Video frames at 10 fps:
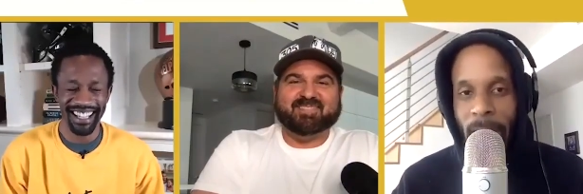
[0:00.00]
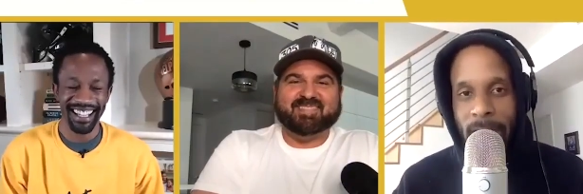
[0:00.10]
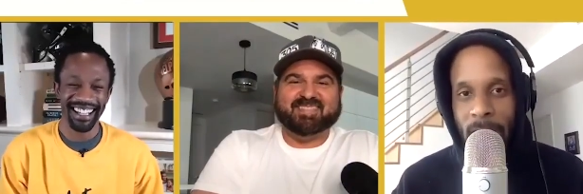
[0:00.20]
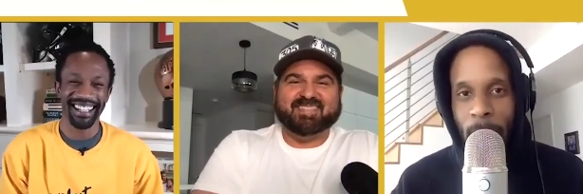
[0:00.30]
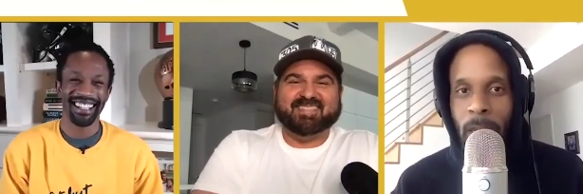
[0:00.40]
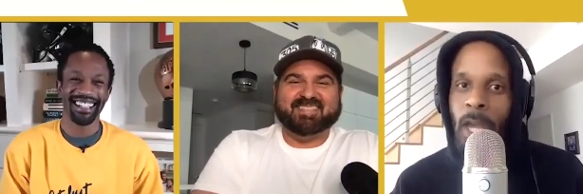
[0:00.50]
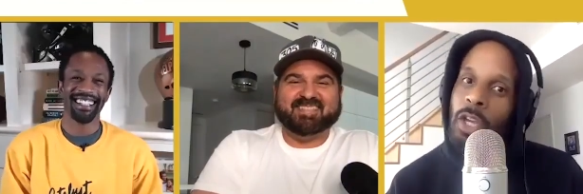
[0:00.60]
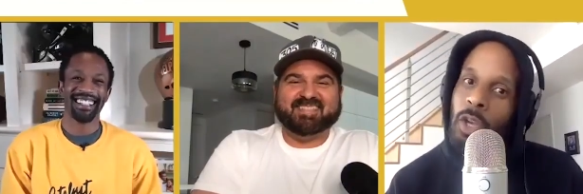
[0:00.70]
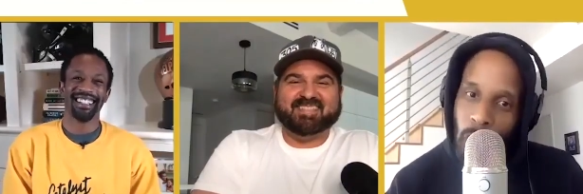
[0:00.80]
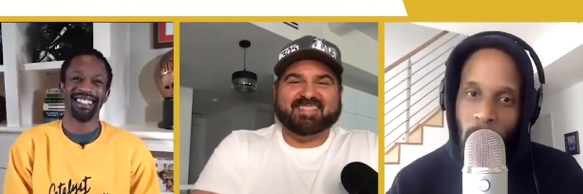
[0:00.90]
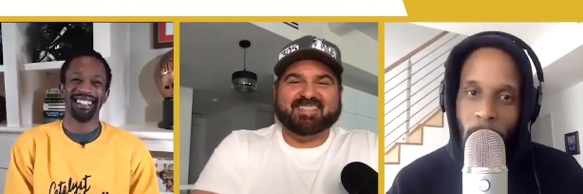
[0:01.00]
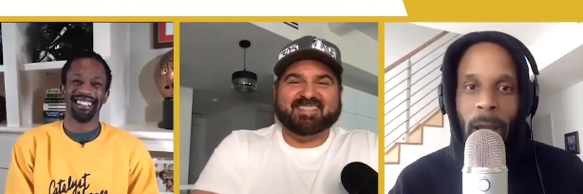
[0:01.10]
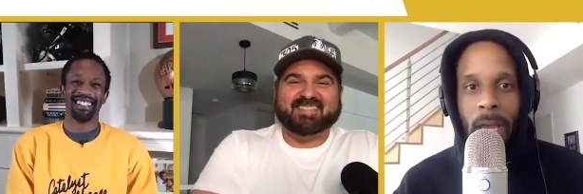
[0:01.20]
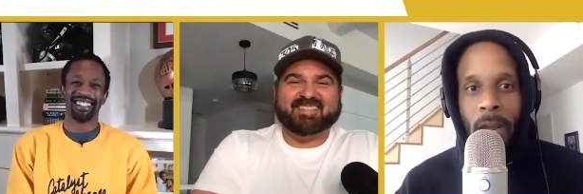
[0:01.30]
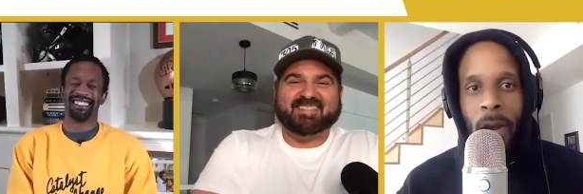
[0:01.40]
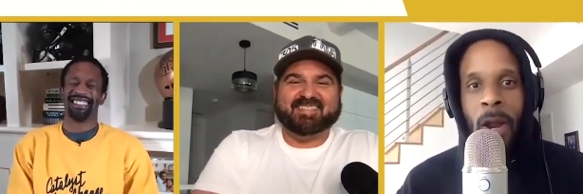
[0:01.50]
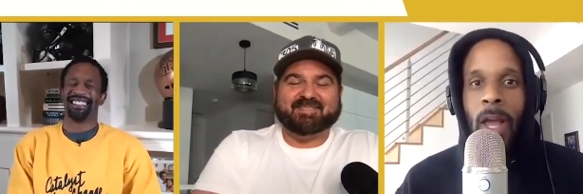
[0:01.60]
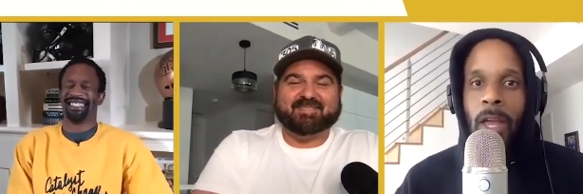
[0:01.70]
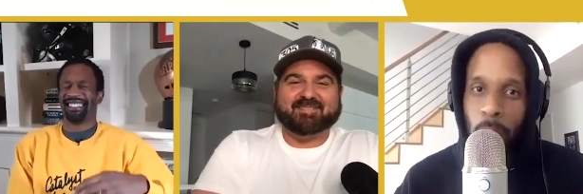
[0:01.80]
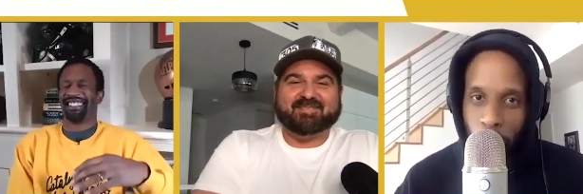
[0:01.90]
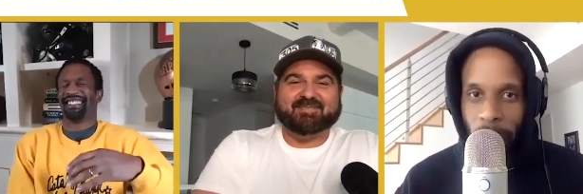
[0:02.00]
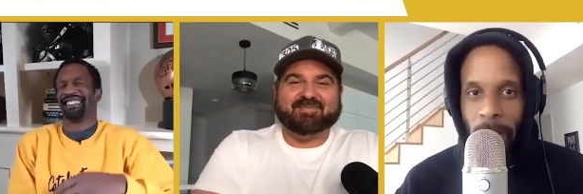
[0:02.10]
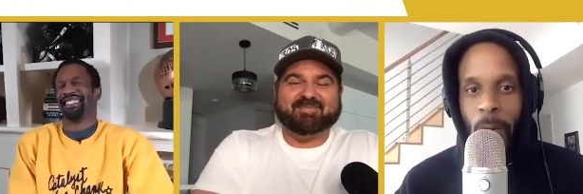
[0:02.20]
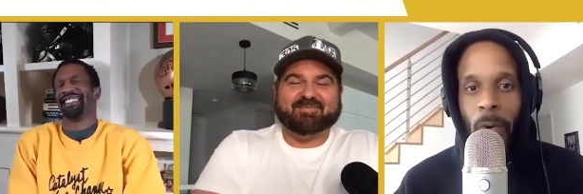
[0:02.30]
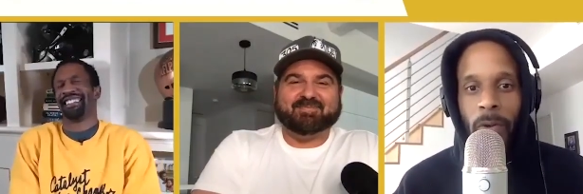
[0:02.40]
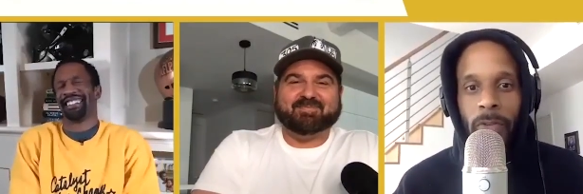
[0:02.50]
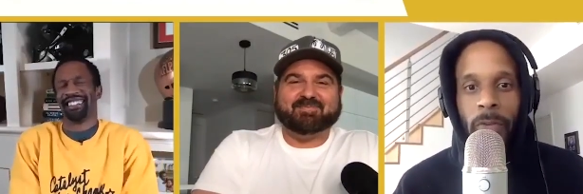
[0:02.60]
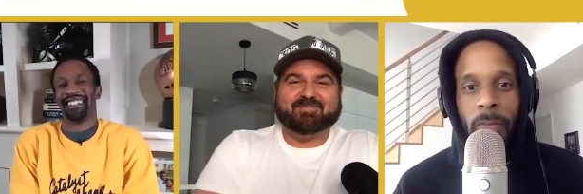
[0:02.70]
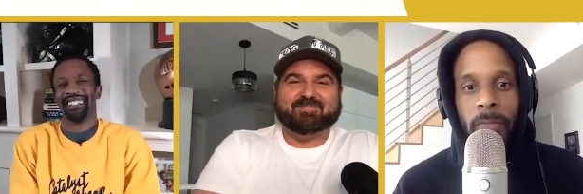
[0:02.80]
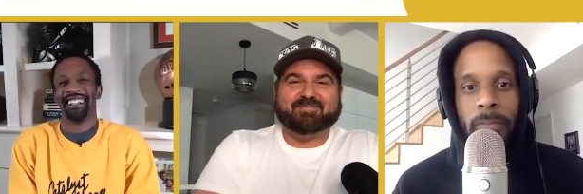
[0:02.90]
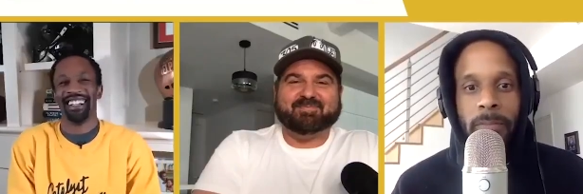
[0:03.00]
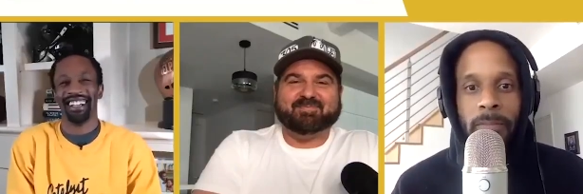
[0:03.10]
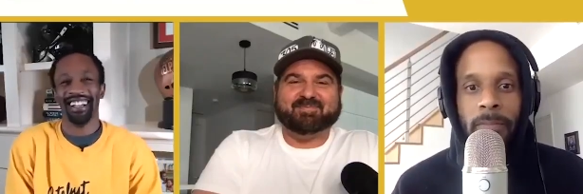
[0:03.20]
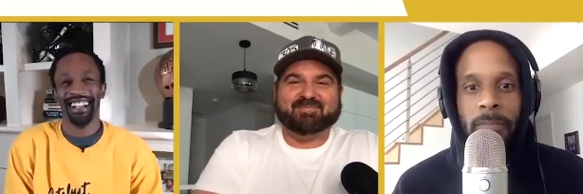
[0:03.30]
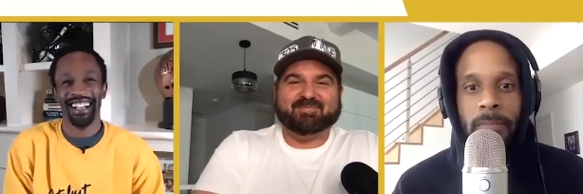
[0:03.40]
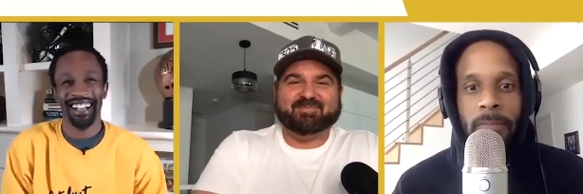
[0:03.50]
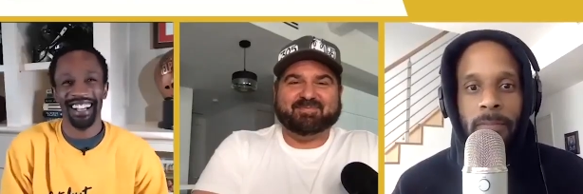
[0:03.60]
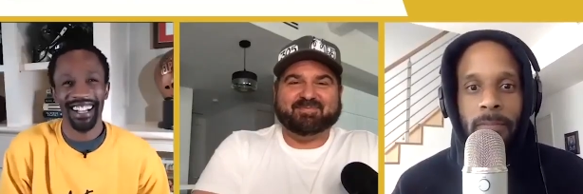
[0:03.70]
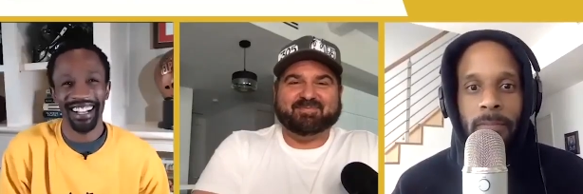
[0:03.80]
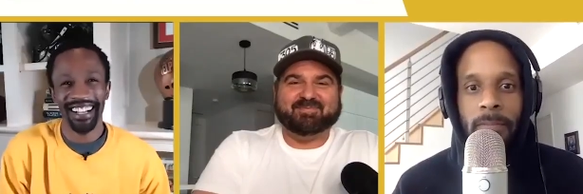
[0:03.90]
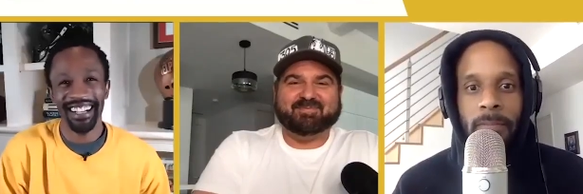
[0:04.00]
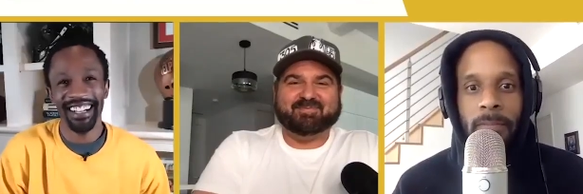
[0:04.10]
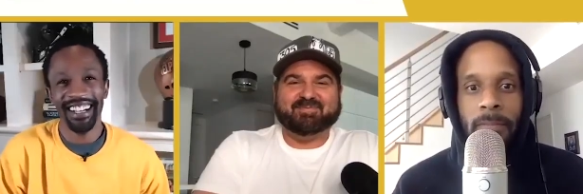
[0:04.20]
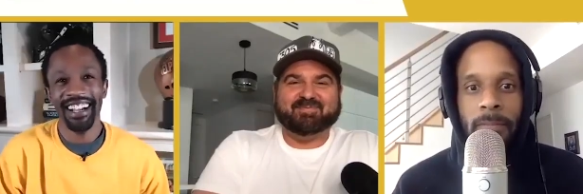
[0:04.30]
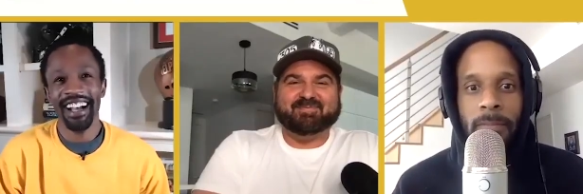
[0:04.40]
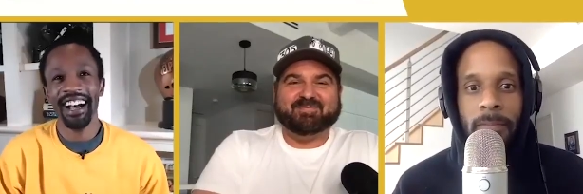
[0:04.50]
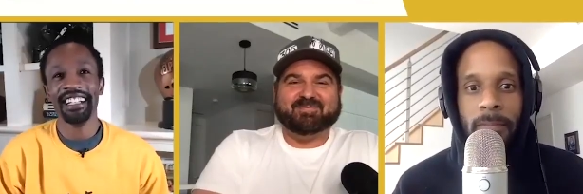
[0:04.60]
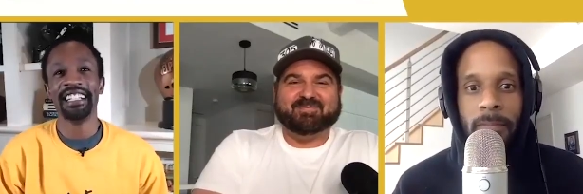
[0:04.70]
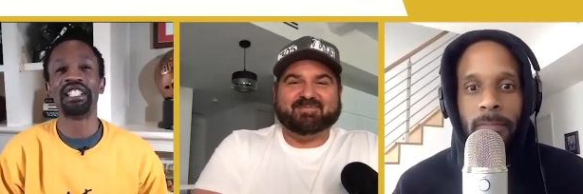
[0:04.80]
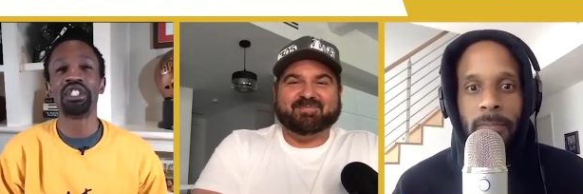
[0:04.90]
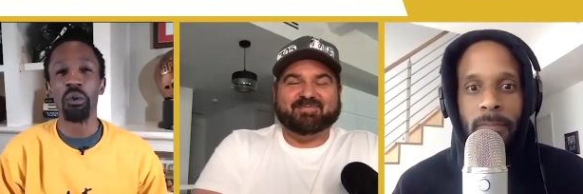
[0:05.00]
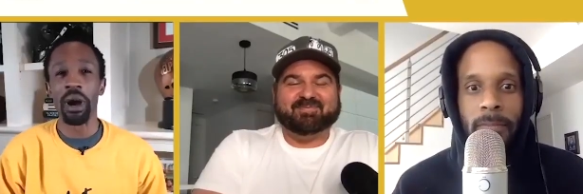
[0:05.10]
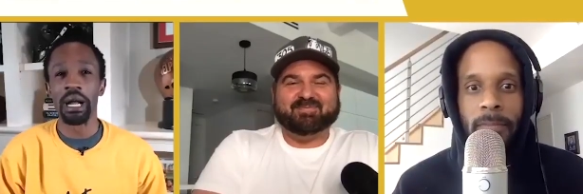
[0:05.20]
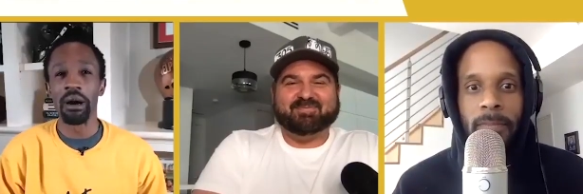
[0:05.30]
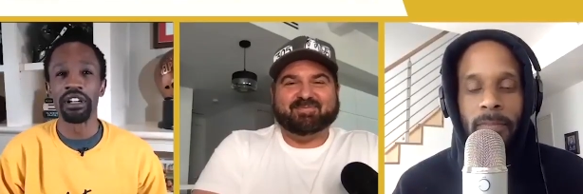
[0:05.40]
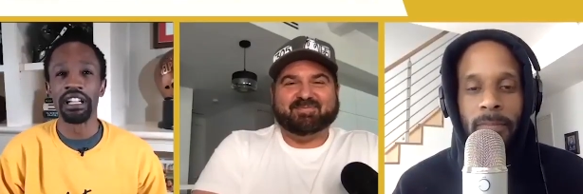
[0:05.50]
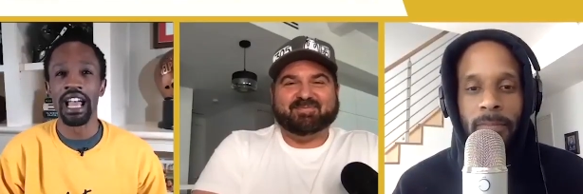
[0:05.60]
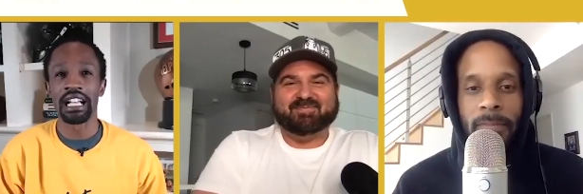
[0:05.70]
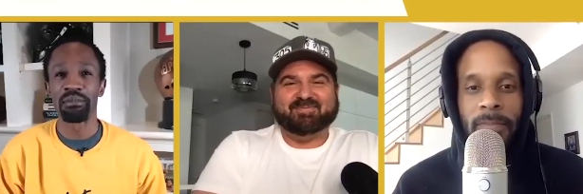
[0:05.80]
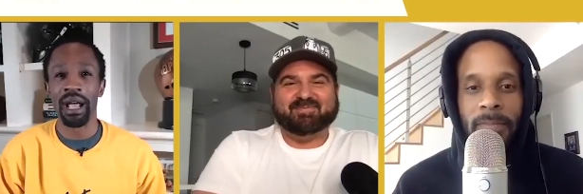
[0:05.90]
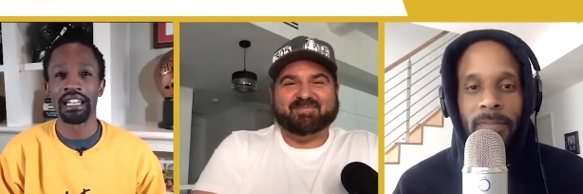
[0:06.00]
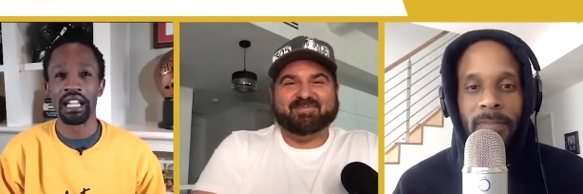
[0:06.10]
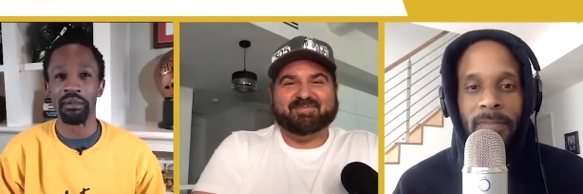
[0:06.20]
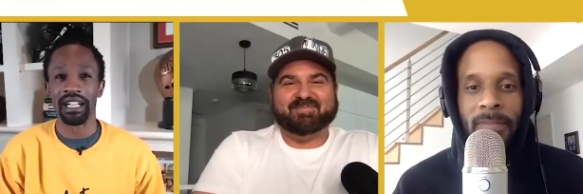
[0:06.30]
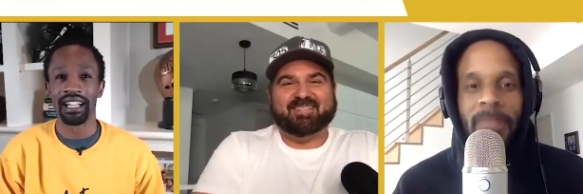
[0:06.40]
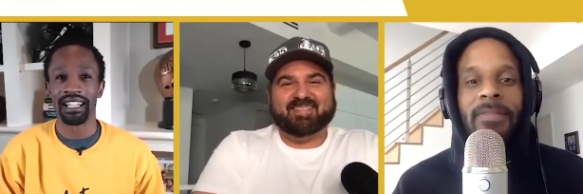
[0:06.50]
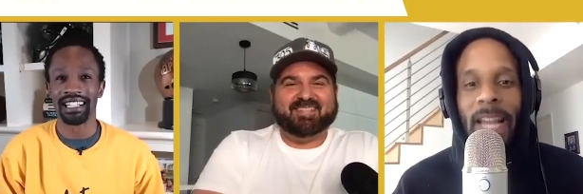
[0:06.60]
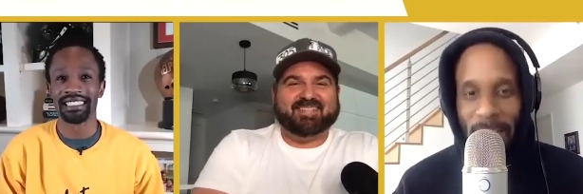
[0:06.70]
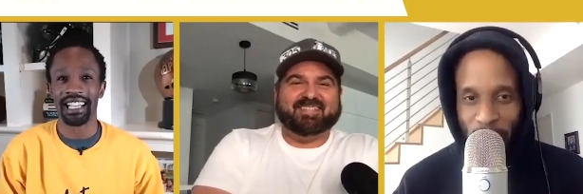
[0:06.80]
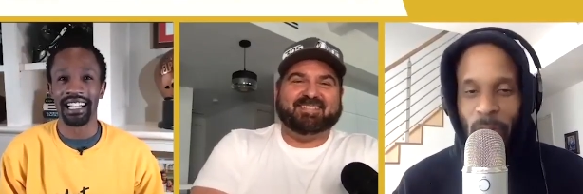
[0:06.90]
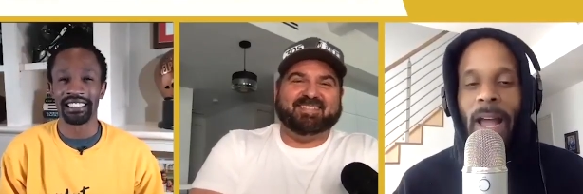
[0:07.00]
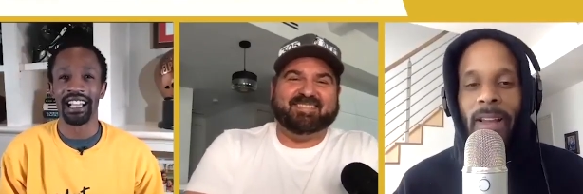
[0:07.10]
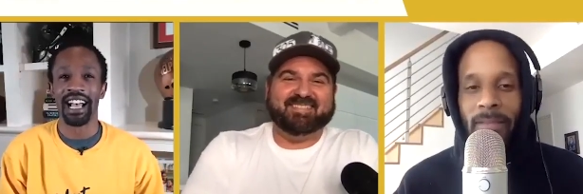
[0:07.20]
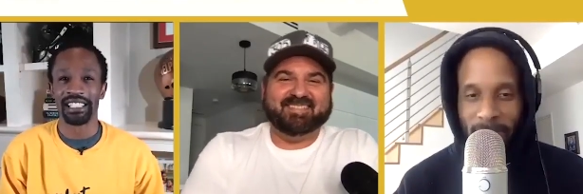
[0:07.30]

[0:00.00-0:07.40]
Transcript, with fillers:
Speaker 1: pandemic, you come out
Speaker 2: here and you can play horse. Uh, get your weight up for the next pandemic. I like That's that as, right.